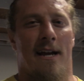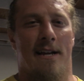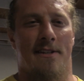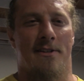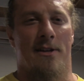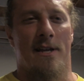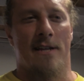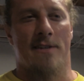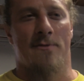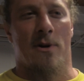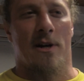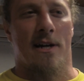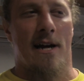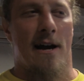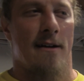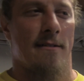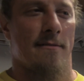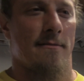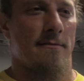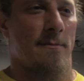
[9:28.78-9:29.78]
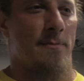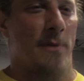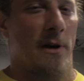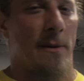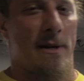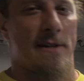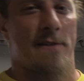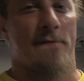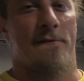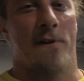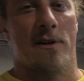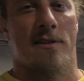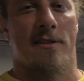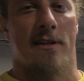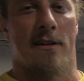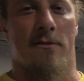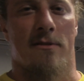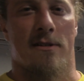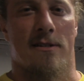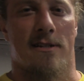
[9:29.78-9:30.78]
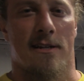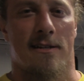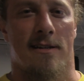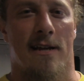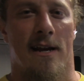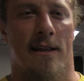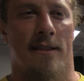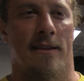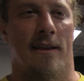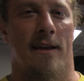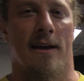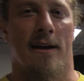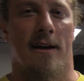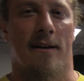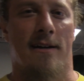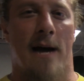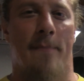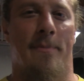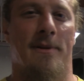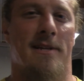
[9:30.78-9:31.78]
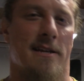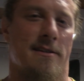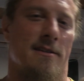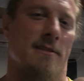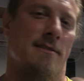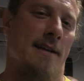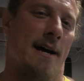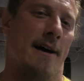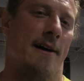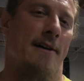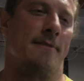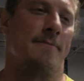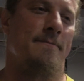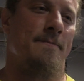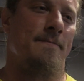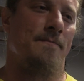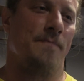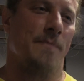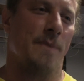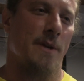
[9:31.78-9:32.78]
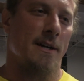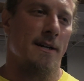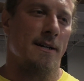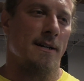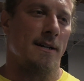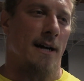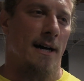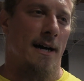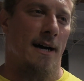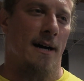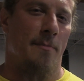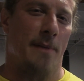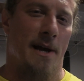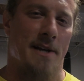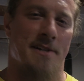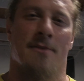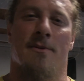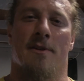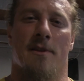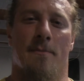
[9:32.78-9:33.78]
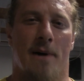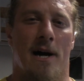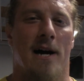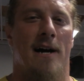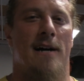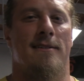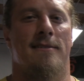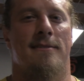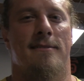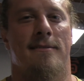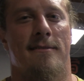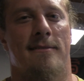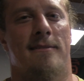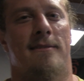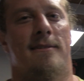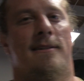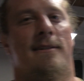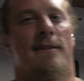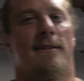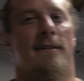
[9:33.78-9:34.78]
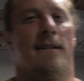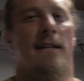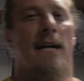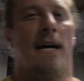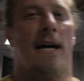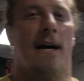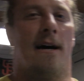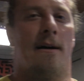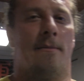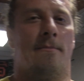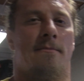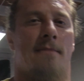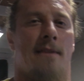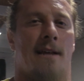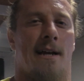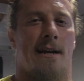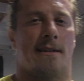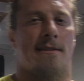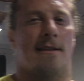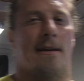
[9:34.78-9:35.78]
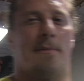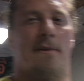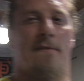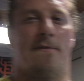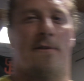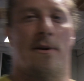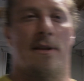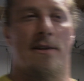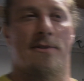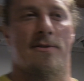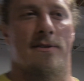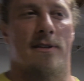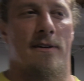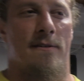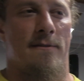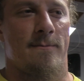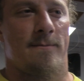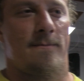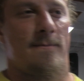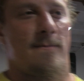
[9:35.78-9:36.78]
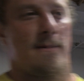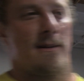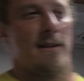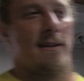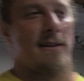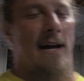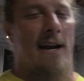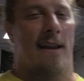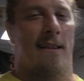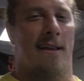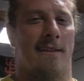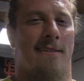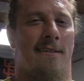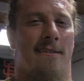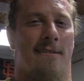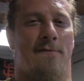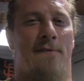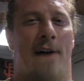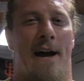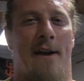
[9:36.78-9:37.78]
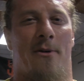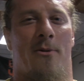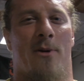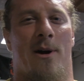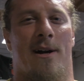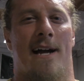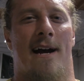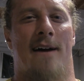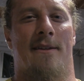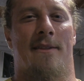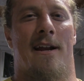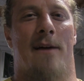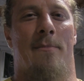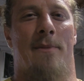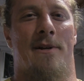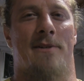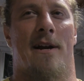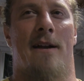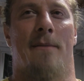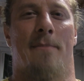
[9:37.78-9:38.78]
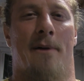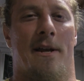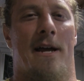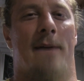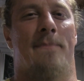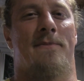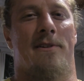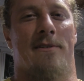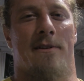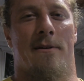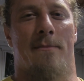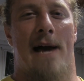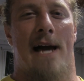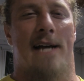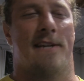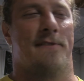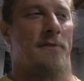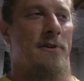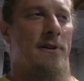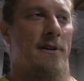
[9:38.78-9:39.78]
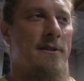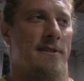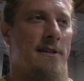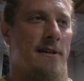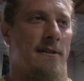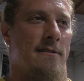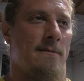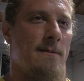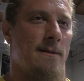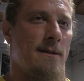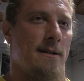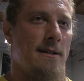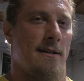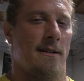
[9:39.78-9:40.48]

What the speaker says: So this workout, pretty much the first thing was just hitting the competition style, benching with a pause. Like I said before, this was the kind of like the final workout that I've been trying to build up to a max for. So